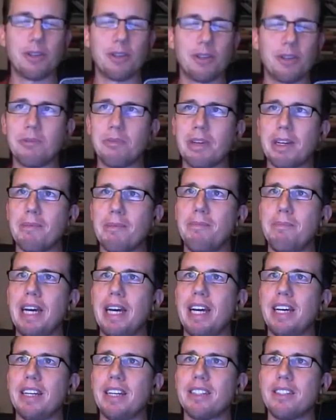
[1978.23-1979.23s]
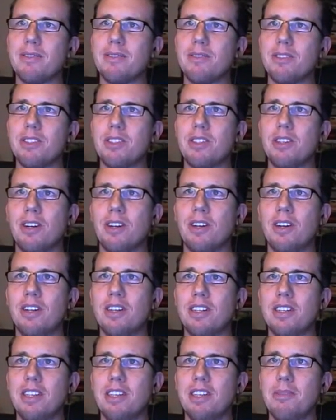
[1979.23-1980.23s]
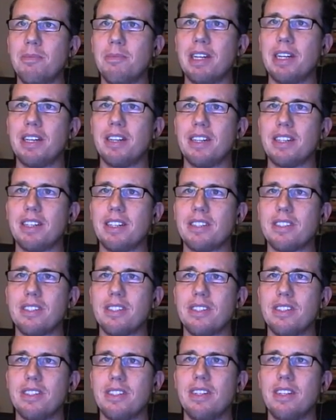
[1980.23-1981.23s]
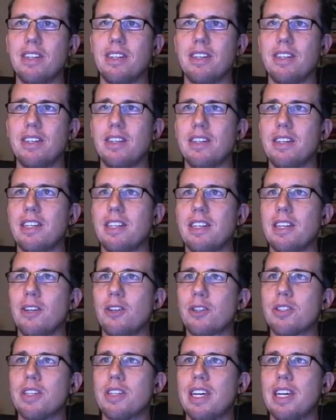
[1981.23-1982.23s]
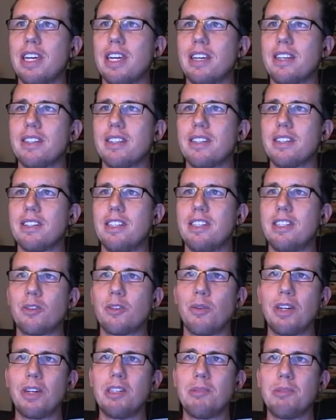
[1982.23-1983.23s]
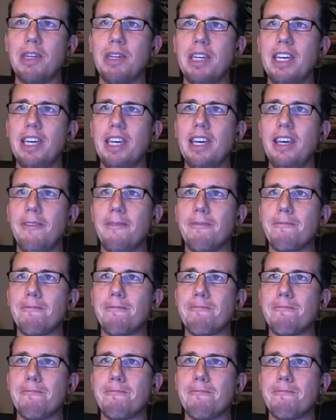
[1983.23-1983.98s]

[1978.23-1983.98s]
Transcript: through my massive starred email list. It looks like it's going to be